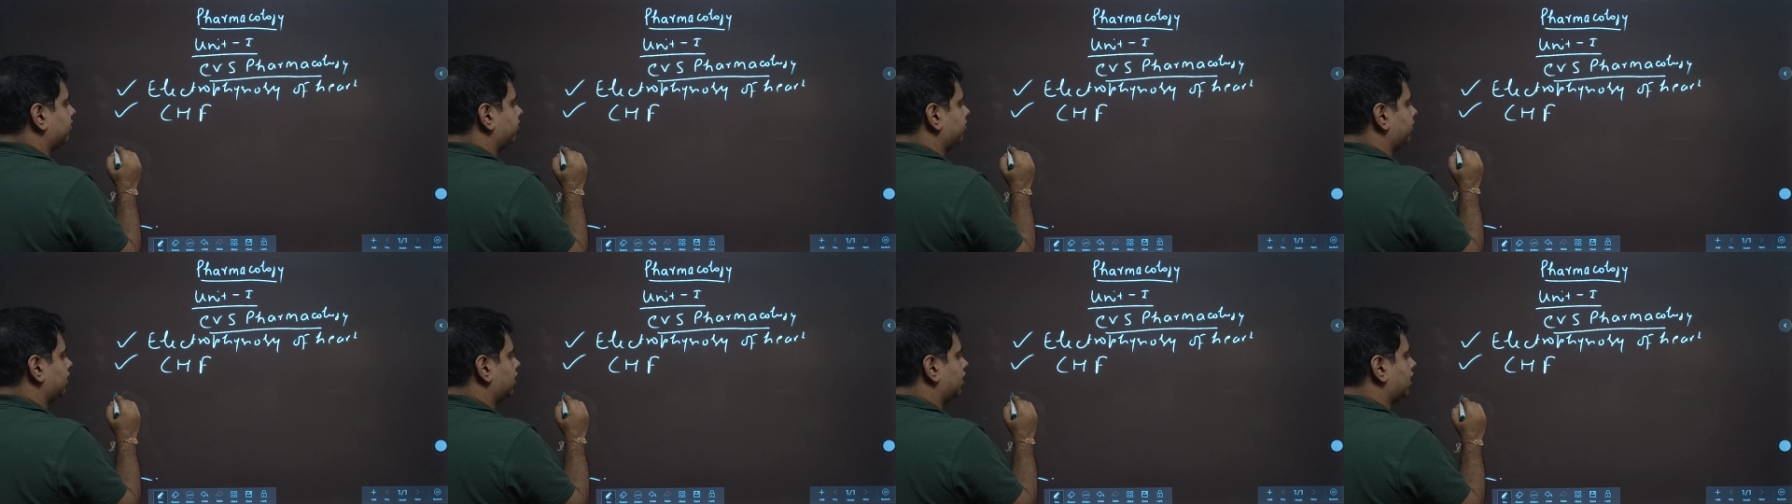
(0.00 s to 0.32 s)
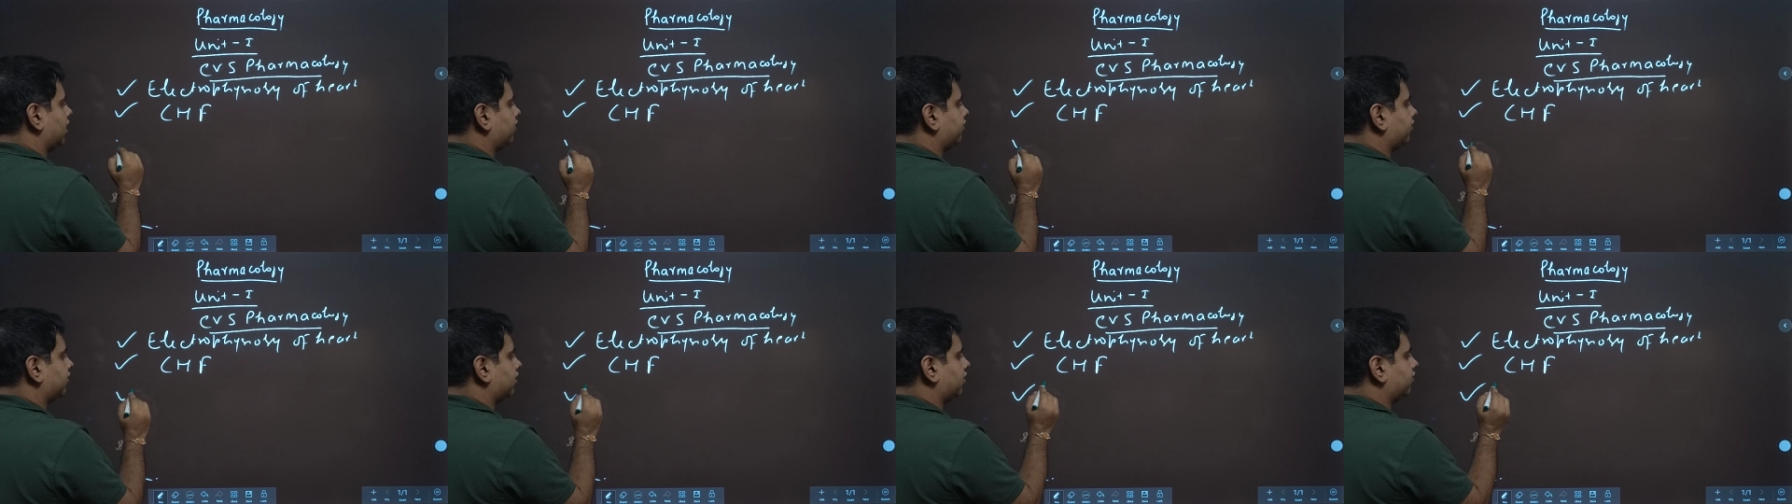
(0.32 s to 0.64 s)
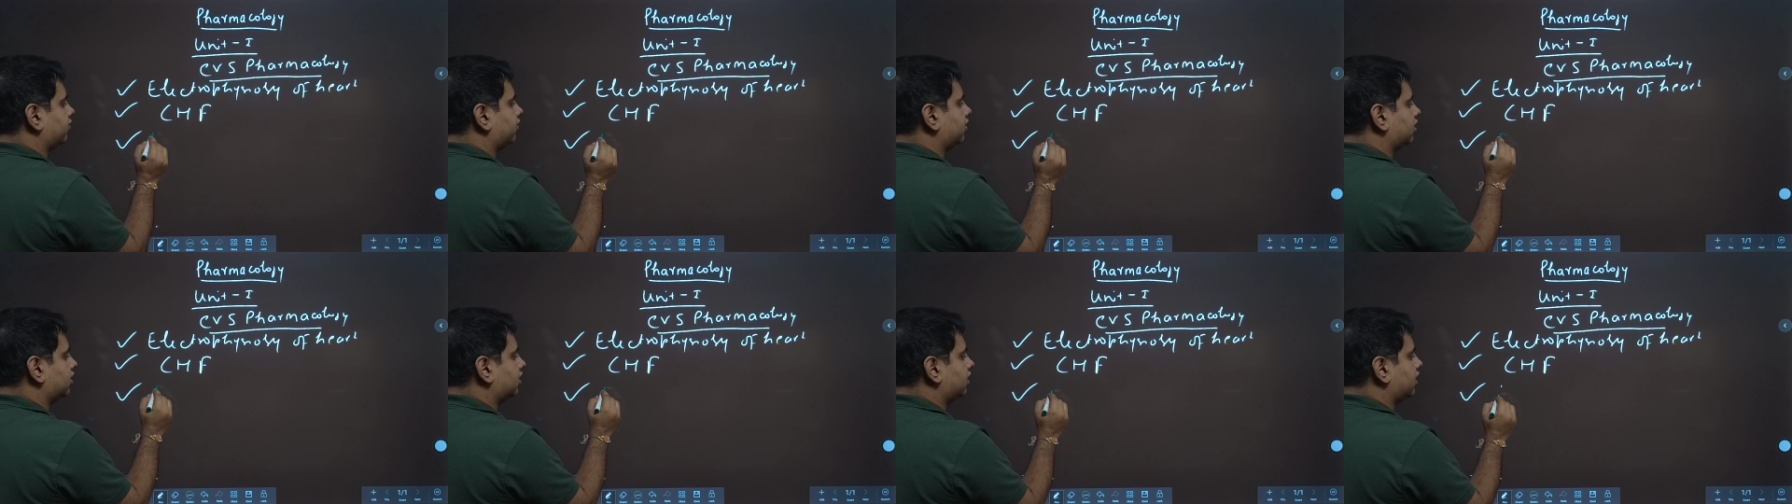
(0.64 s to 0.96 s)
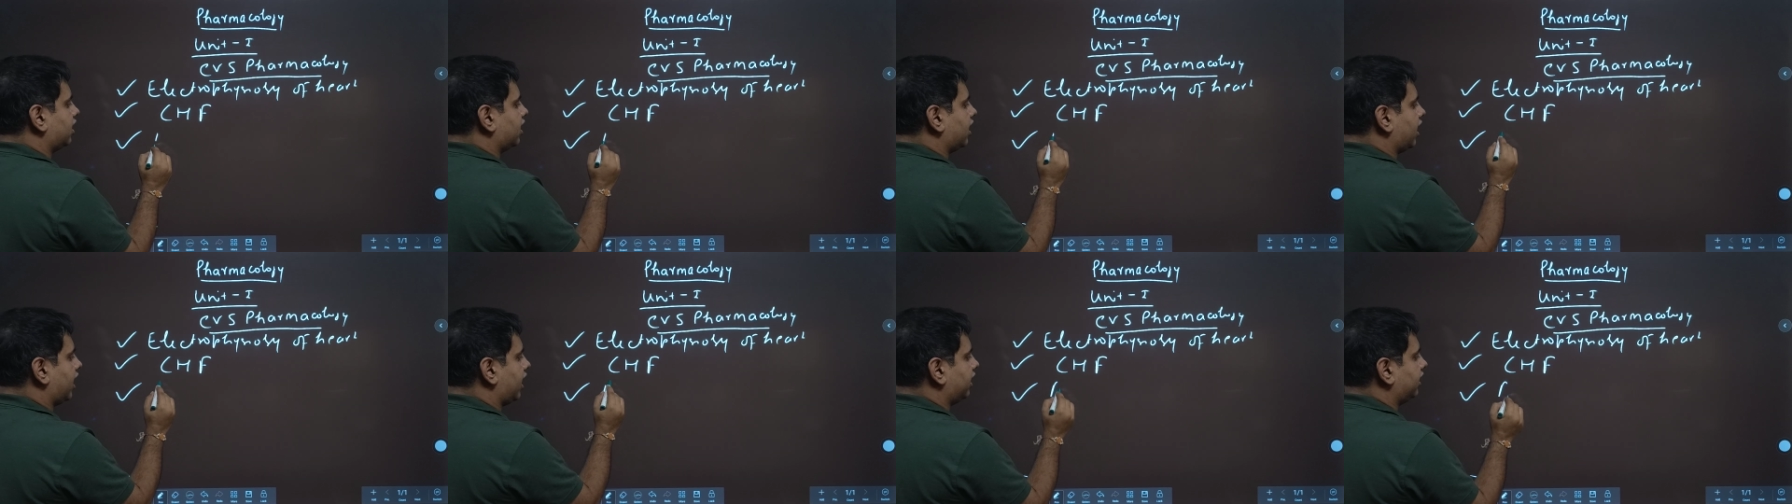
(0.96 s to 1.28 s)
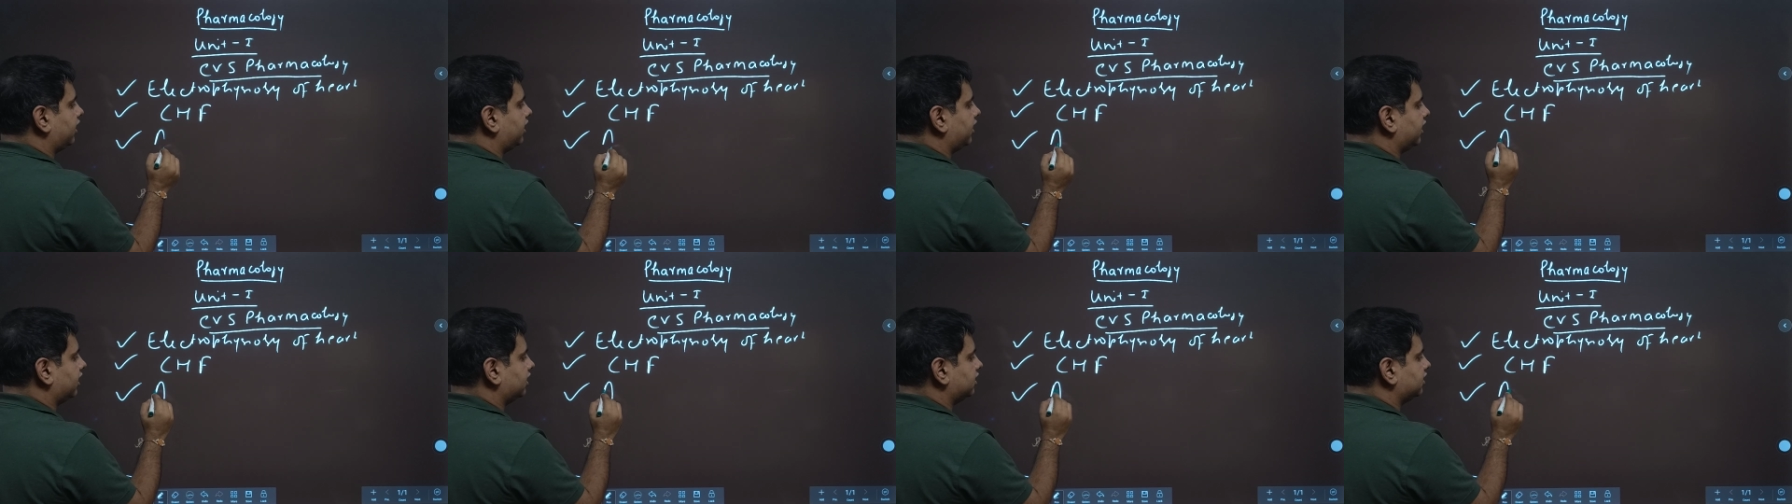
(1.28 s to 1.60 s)
We have covered the
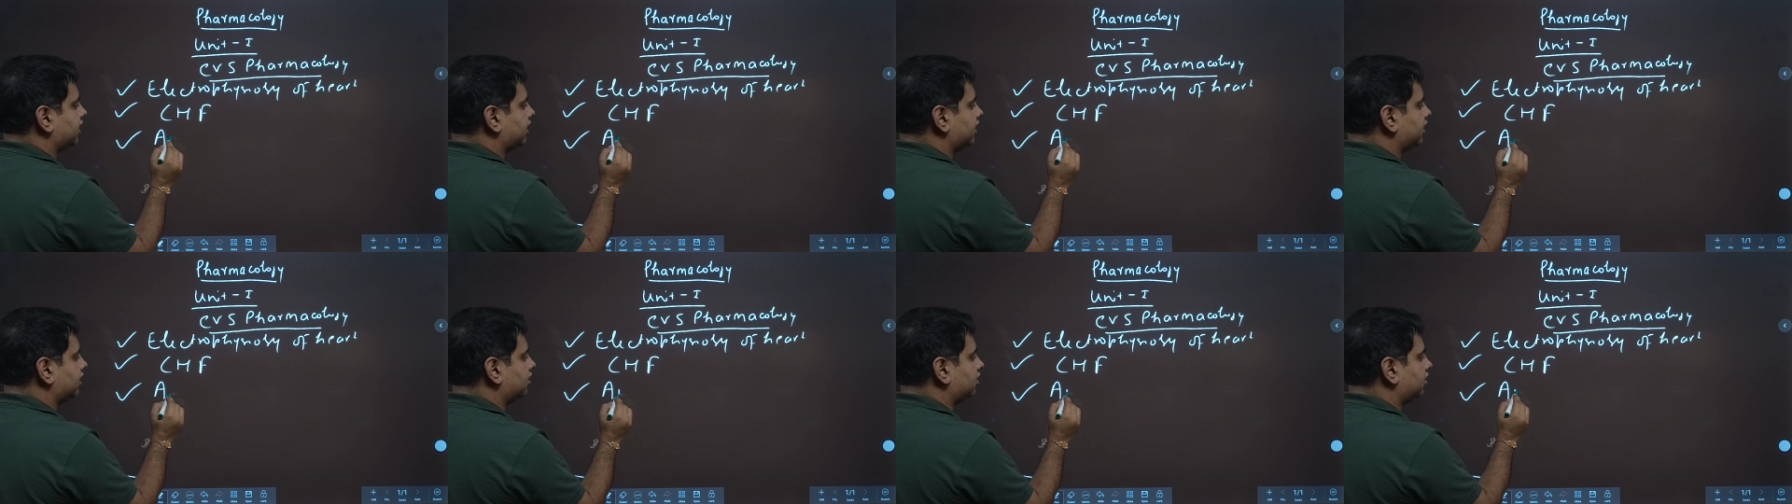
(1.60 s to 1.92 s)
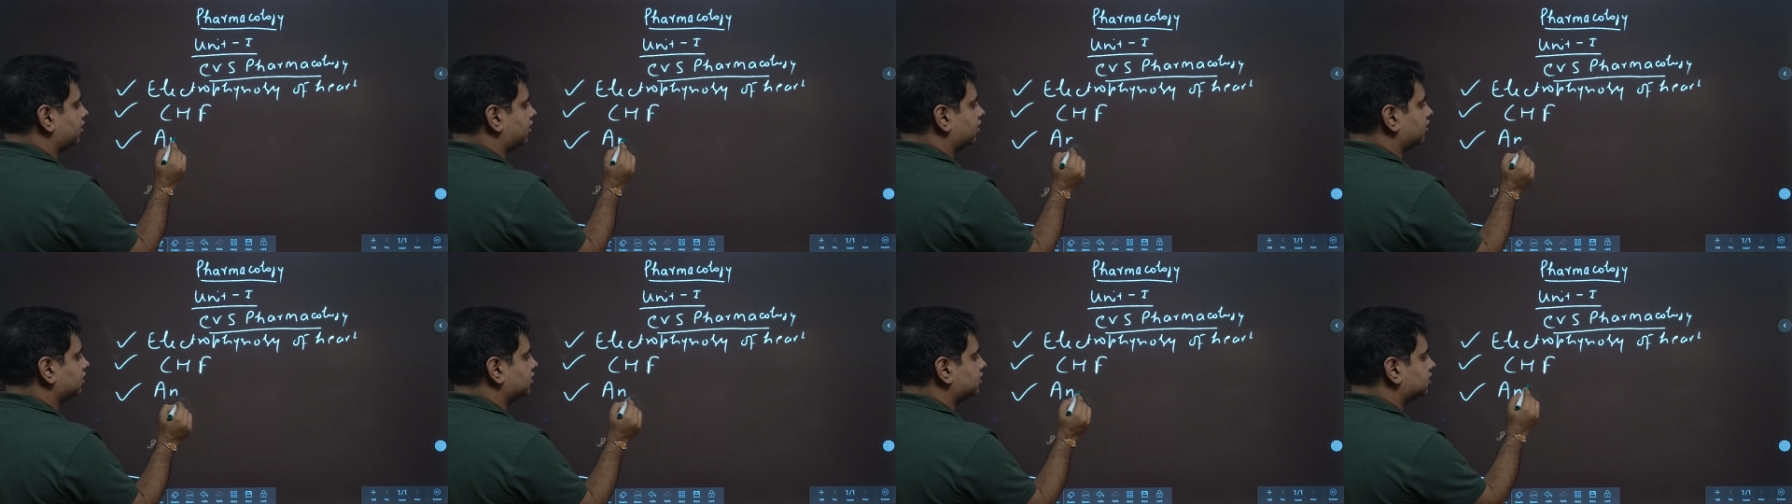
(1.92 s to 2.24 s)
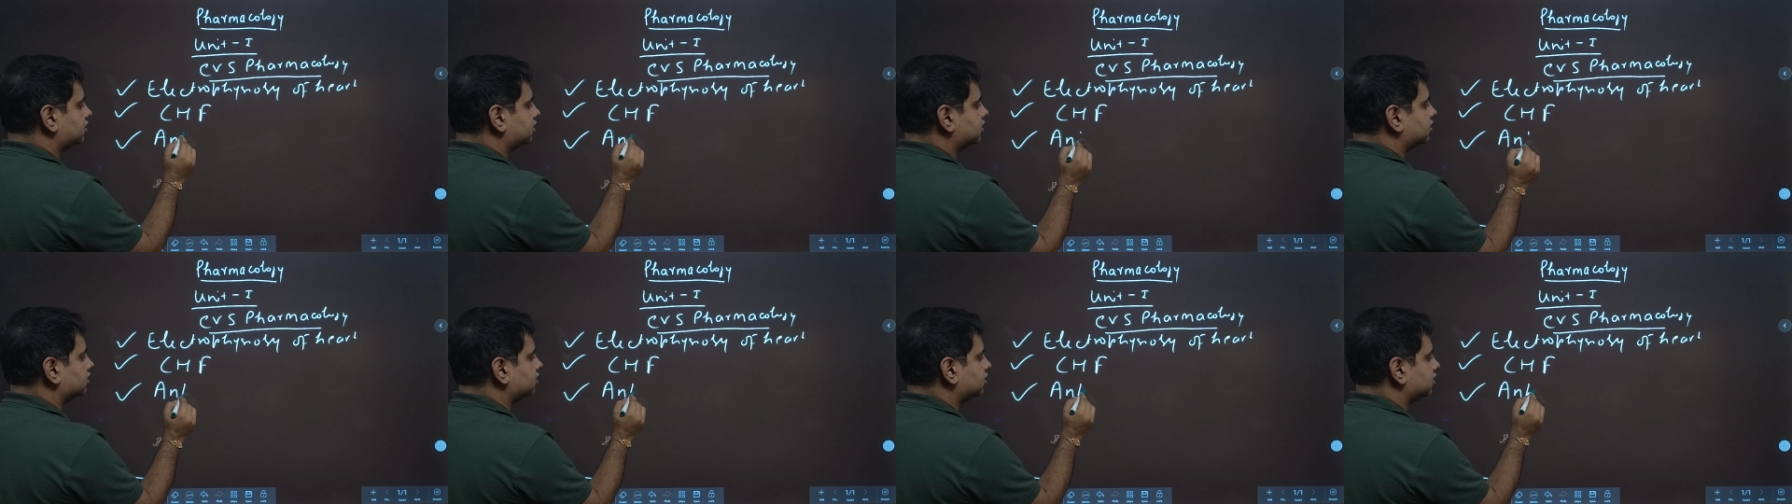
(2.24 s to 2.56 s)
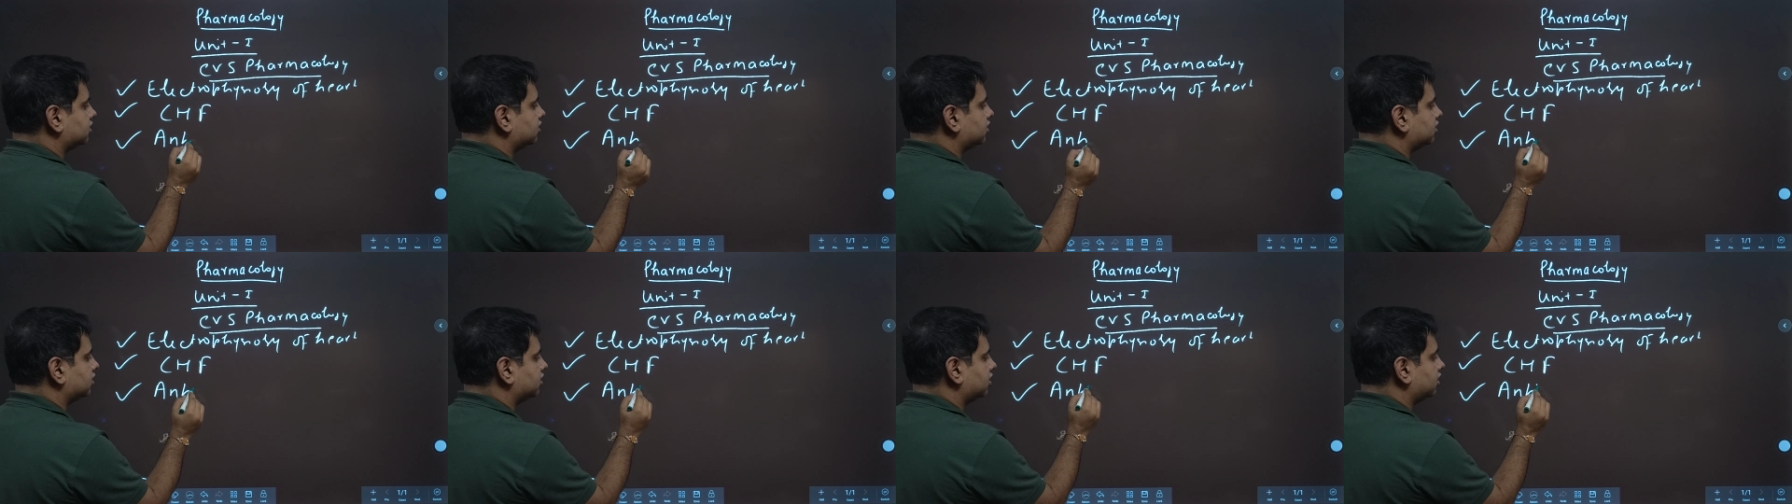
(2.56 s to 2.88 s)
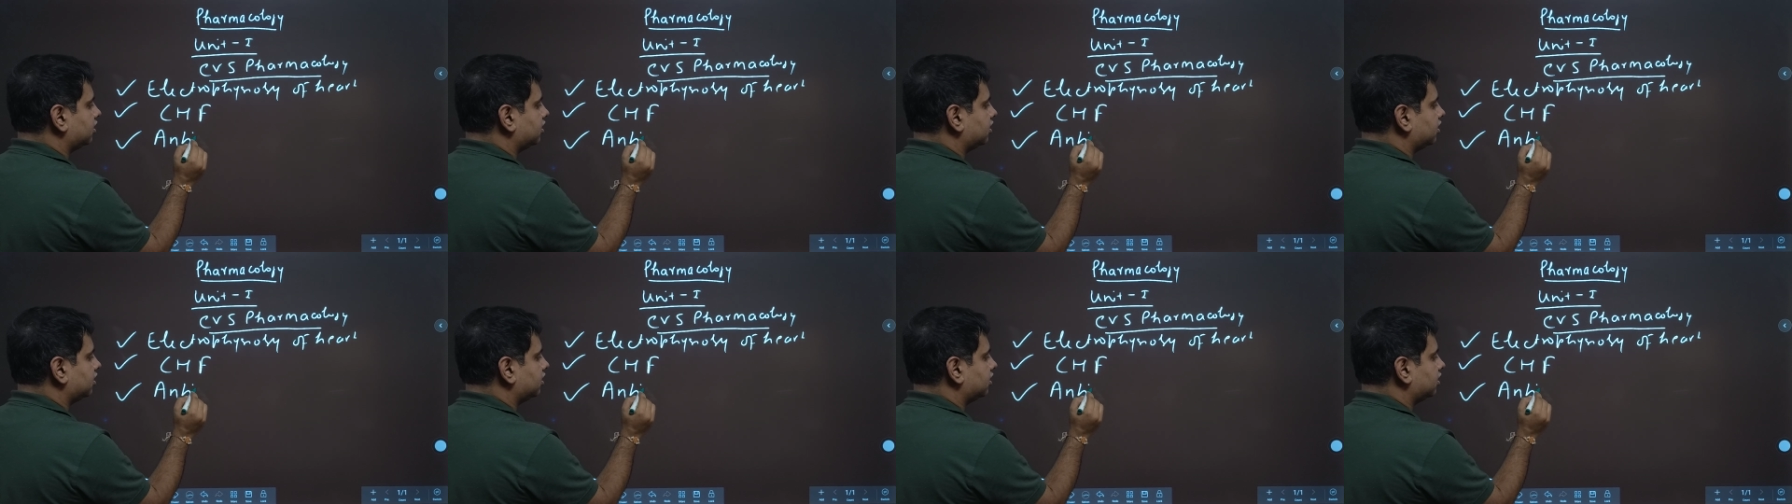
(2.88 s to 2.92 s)
anti-anginal drugs,